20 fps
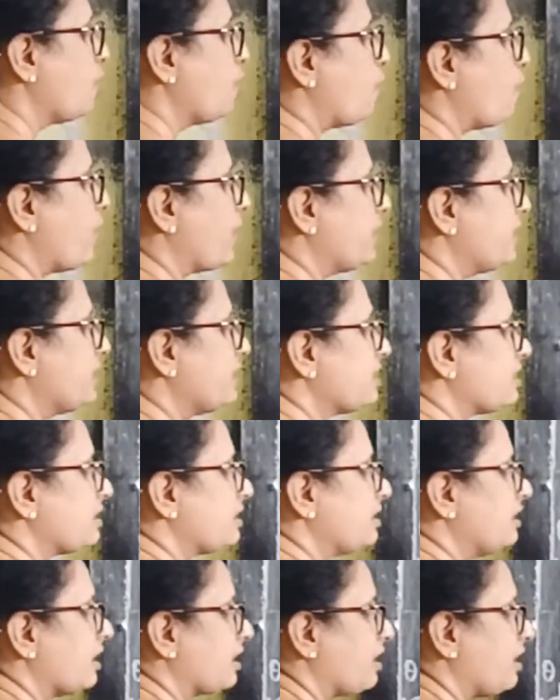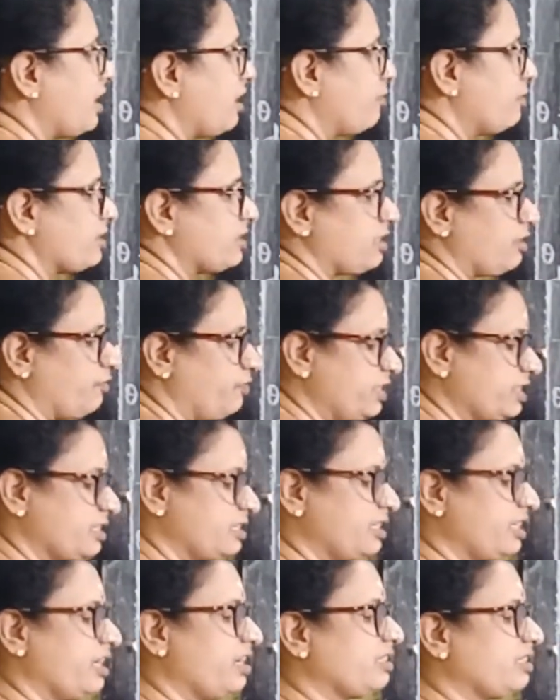One is the curved surface.
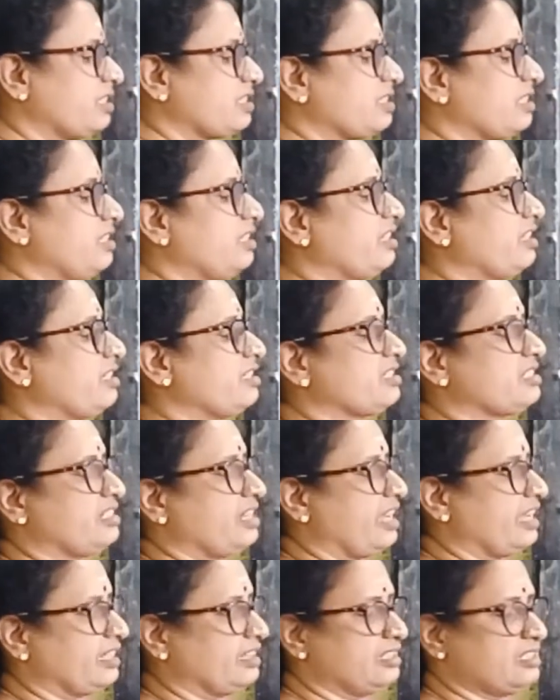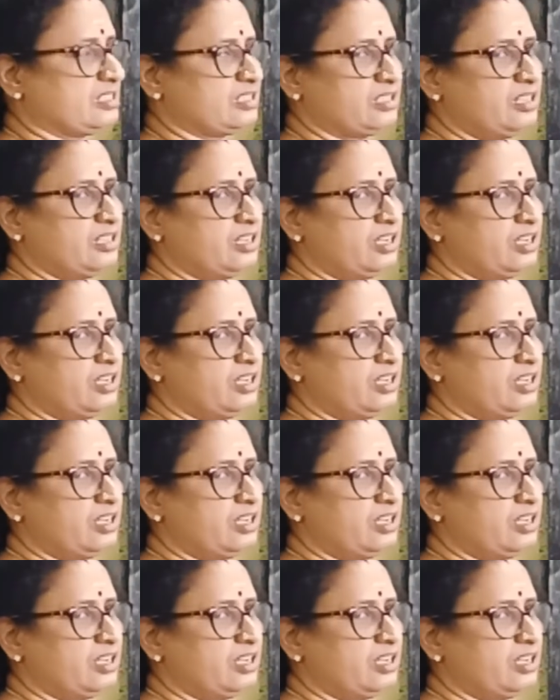Here the cylinder is like this.